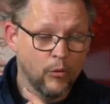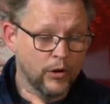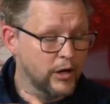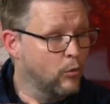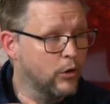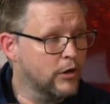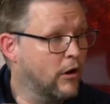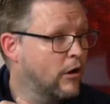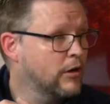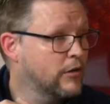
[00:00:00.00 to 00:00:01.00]
We're going to work
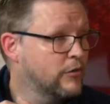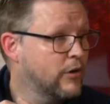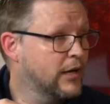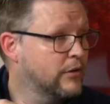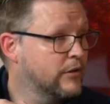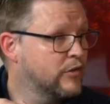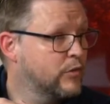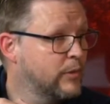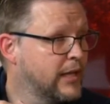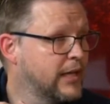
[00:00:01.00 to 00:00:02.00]
hard on trying to
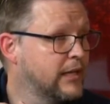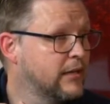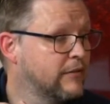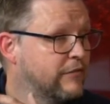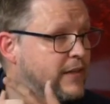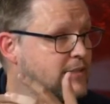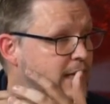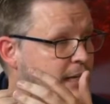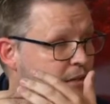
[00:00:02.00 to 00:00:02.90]
explain and fix that.